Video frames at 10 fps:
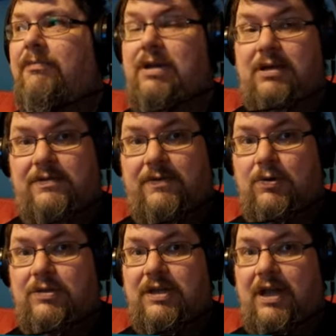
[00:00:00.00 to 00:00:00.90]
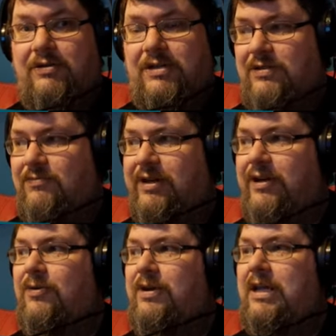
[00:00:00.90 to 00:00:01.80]
because of course the ghost isn't
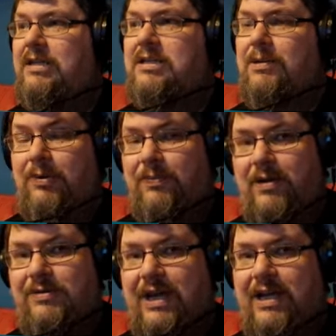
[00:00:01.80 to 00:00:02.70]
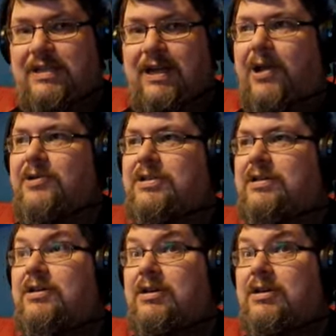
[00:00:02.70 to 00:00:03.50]
real it's someone posing as the ghost